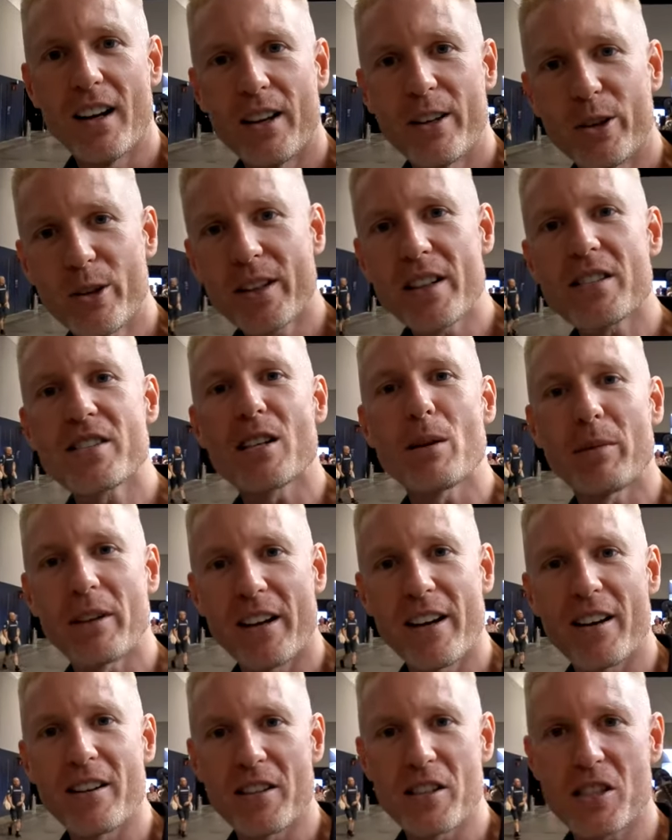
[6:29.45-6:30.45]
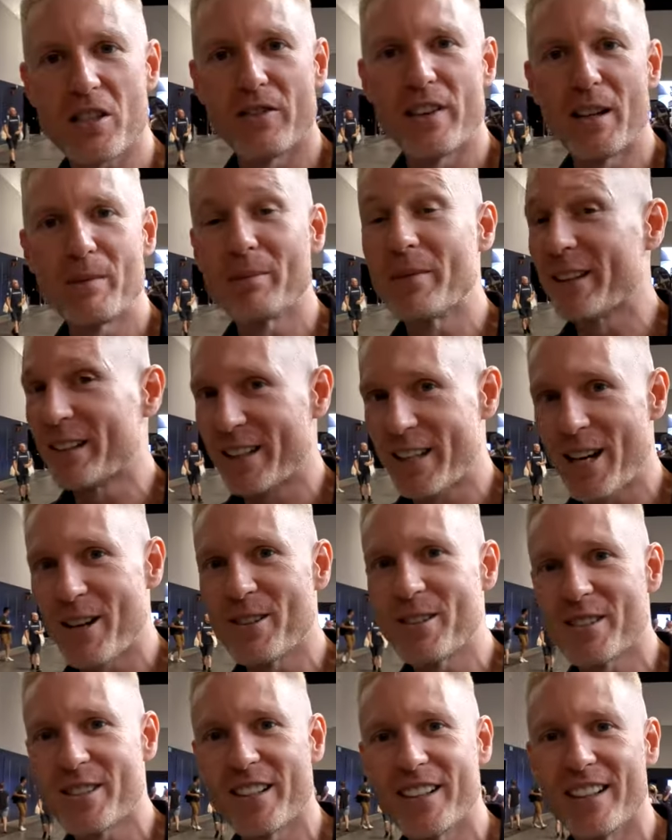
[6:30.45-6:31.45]
you'll get something out of this event, I
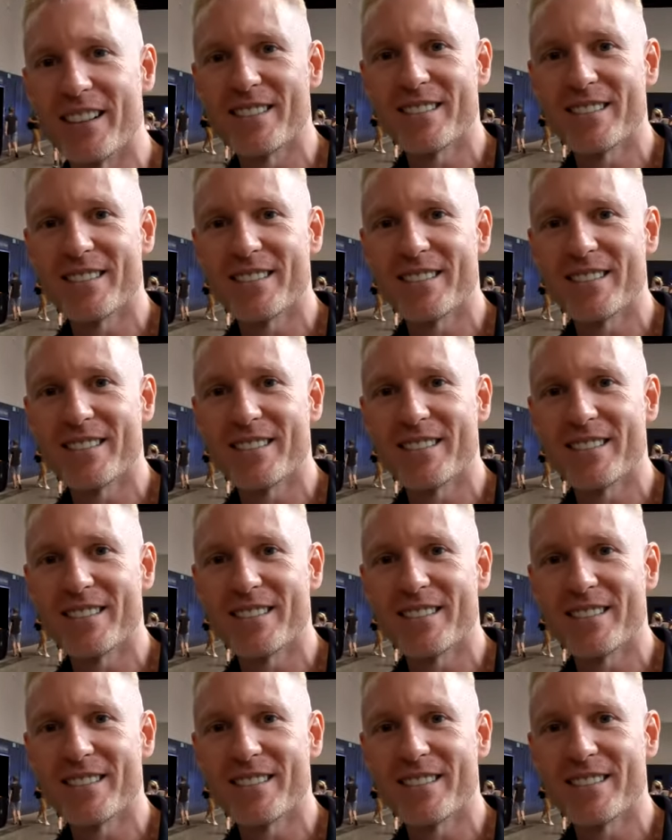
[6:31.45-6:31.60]
guarantee